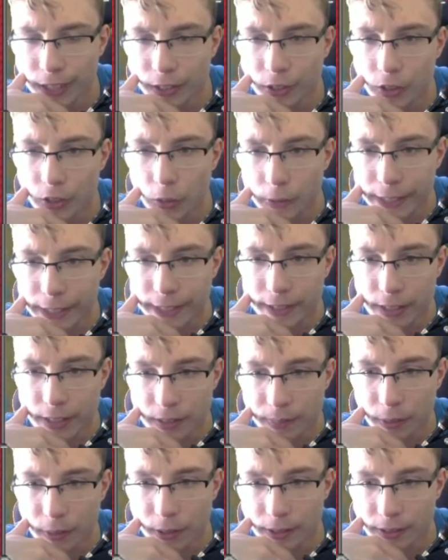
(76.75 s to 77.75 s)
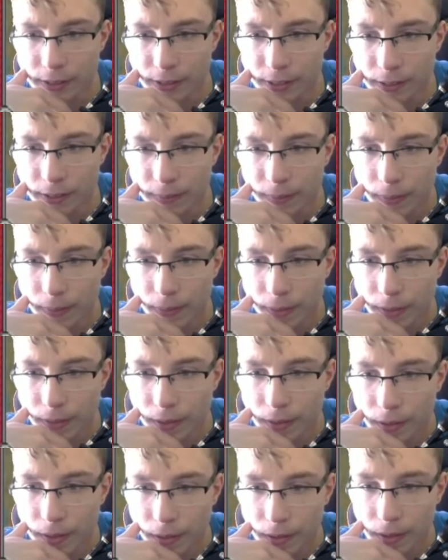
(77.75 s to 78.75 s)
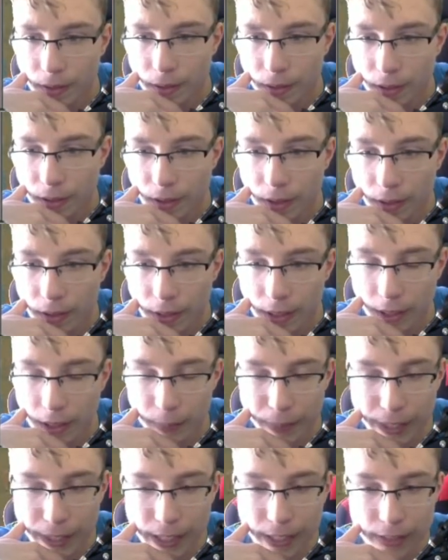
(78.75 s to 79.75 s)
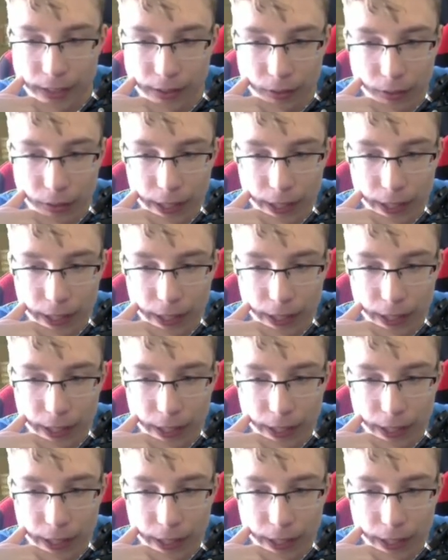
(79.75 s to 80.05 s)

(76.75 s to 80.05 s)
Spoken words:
into a weakness policy. Yeah, the piggy is